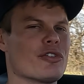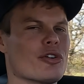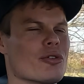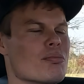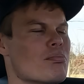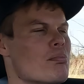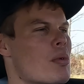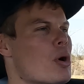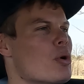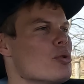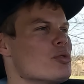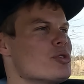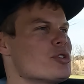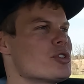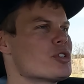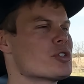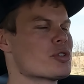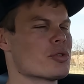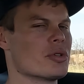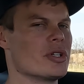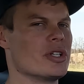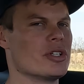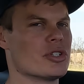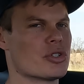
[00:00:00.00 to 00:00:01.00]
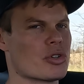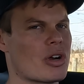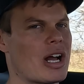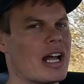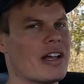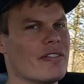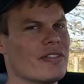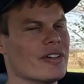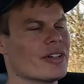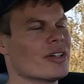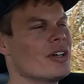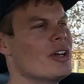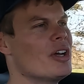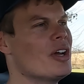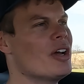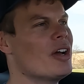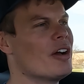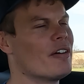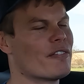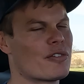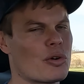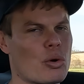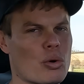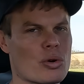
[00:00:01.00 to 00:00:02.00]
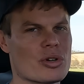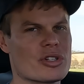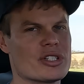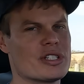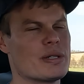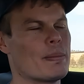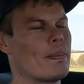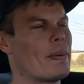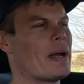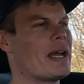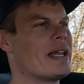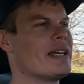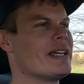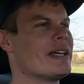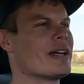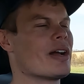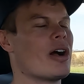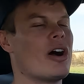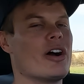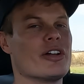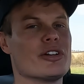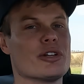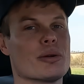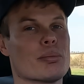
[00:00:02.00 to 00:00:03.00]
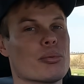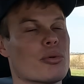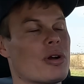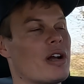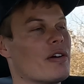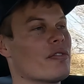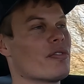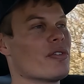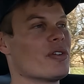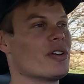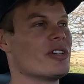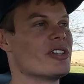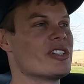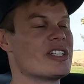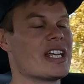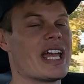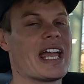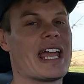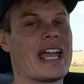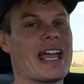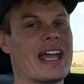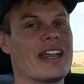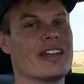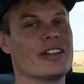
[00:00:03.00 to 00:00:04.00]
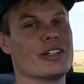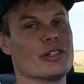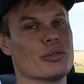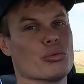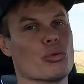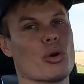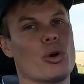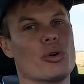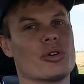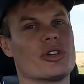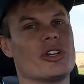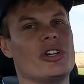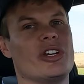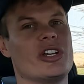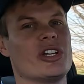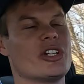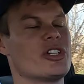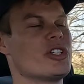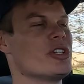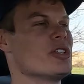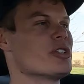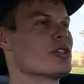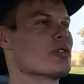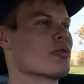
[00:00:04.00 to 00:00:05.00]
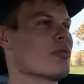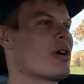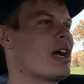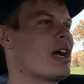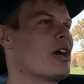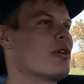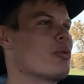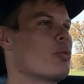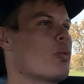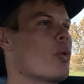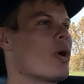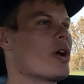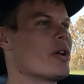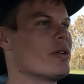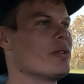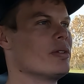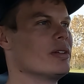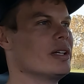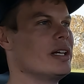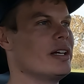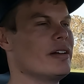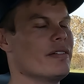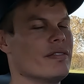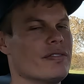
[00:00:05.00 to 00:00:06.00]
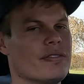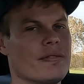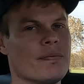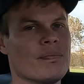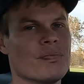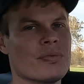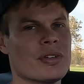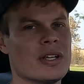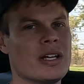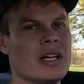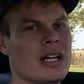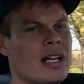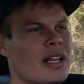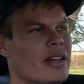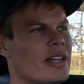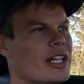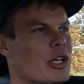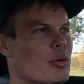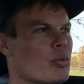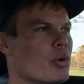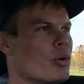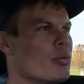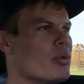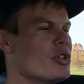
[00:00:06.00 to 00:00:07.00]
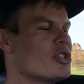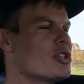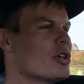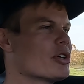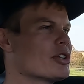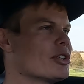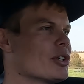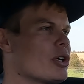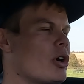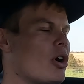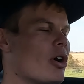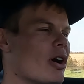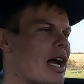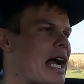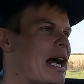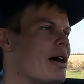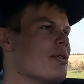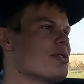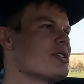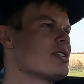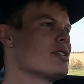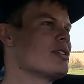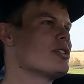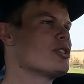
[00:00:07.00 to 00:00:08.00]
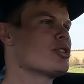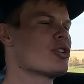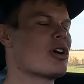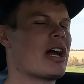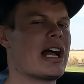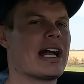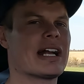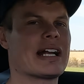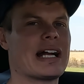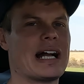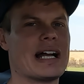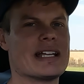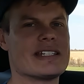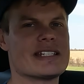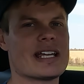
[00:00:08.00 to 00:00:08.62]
for most street driving, of course depending on your preference and the road conditions around where you live. Then when we took the car out to the track, I